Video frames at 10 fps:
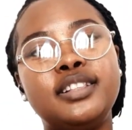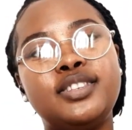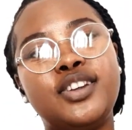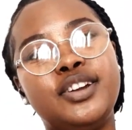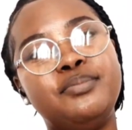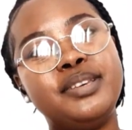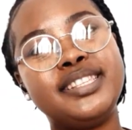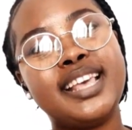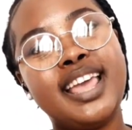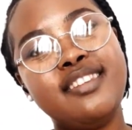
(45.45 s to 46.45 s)
to not
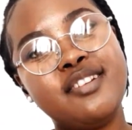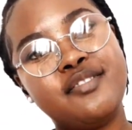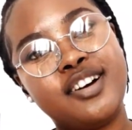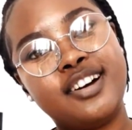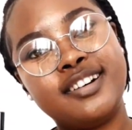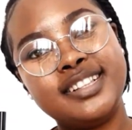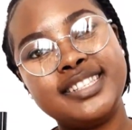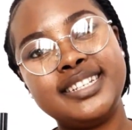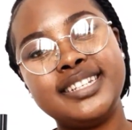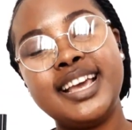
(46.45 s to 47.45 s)
miss any of our
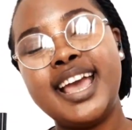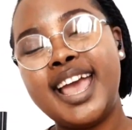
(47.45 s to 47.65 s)
content,